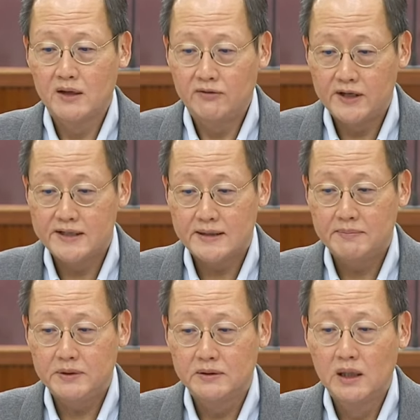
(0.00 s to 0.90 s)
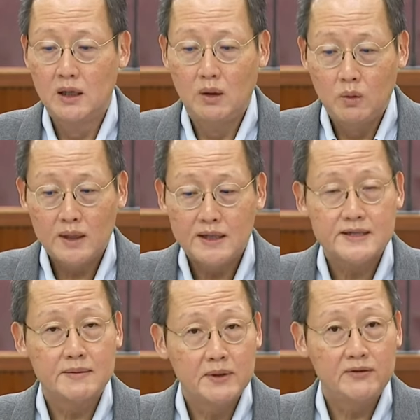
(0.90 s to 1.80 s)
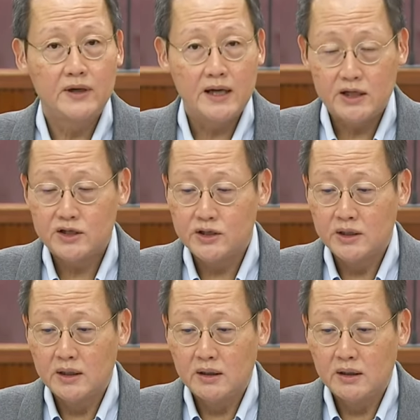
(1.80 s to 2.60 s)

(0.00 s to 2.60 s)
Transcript: For example, workers above the age